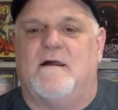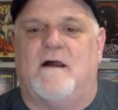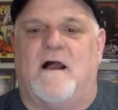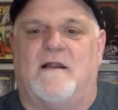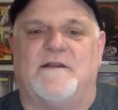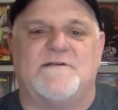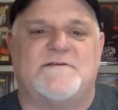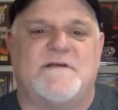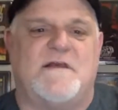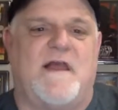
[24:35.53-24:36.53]
Let's
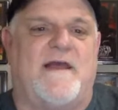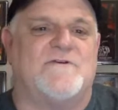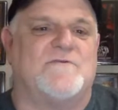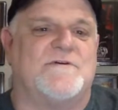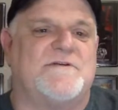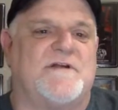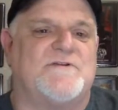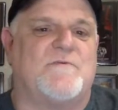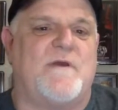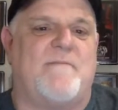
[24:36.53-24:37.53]
see. Ezra says,
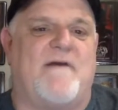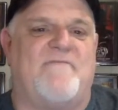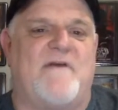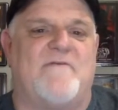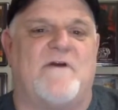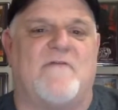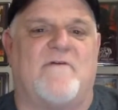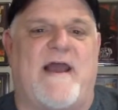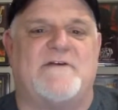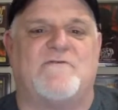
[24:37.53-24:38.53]
sweet. My favorite
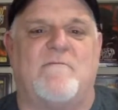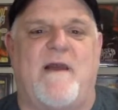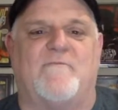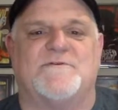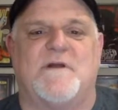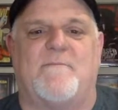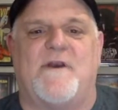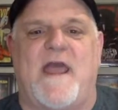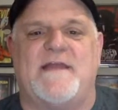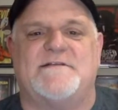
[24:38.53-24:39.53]
cover of Ice Cream Man was number
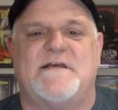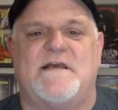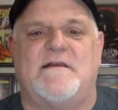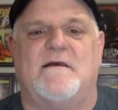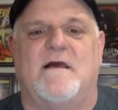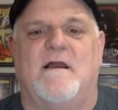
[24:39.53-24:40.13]
19.